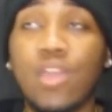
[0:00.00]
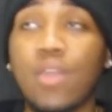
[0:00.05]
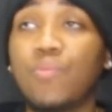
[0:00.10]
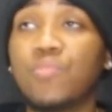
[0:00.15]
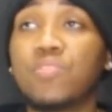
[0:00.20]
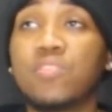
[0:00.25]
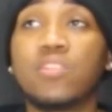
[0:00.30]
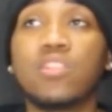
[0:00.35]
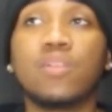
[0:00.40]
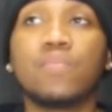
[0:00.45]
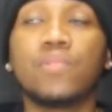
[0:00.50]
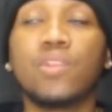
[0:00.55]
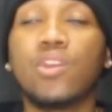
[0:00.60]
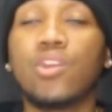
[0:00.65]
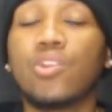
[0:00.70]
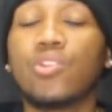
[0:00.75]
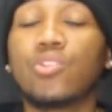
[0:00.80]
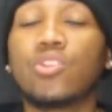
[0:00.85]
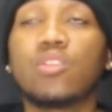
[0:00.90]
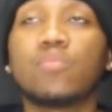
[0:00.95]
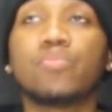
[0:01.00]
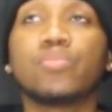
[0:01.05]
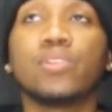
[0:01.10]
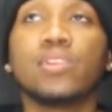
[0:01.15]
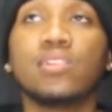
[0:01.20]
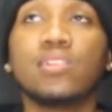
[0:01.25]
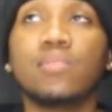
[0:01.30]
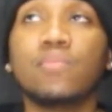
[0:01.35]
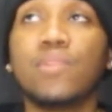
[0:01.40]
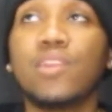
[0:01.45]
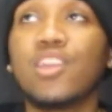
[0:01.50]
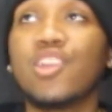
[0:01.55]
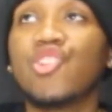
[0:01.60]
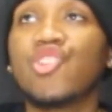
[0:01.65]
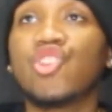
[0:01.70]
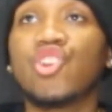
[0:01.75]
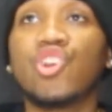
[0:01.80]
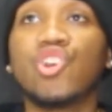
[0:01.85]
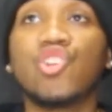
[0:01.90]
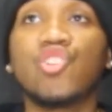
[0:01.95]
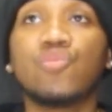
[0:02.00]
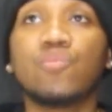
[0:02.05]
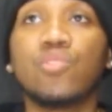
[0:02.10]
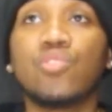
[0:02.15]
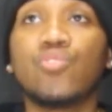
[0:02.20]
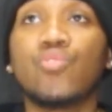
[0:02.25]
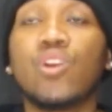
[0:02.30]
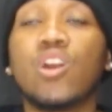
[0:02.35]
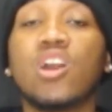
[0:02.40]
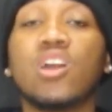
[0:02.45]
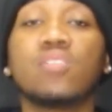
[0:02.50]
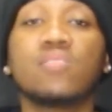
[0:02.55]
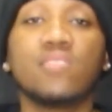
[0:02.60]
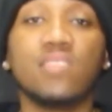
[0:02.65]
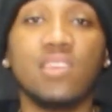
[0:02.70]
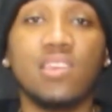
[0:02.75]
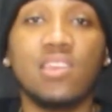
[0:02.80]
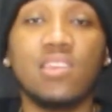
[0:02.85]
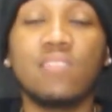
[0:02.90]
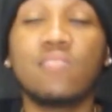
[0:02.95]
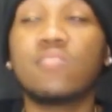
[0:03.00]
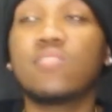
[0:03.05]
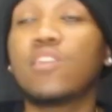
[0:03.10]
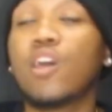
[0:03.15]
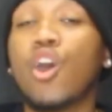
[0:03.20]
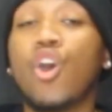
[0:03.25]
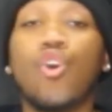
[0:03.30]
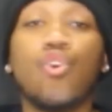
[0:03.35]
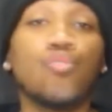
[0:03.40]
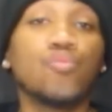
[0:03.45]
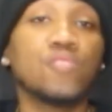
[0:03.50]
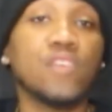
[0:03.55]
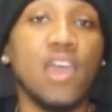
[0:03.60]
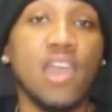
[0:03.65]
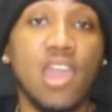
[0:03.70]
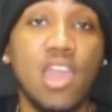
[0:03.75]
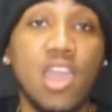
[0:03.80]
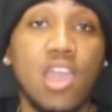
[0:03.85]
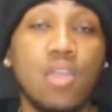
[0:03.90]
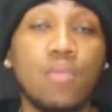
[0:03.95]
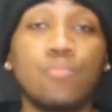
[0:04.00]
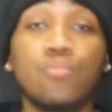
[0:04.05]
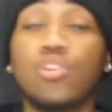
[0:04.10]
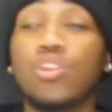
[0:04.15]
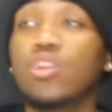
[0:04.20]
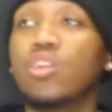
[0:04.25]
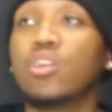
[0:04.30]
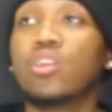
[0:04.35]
They were sitting up there completely being judgmental aunties the whole time.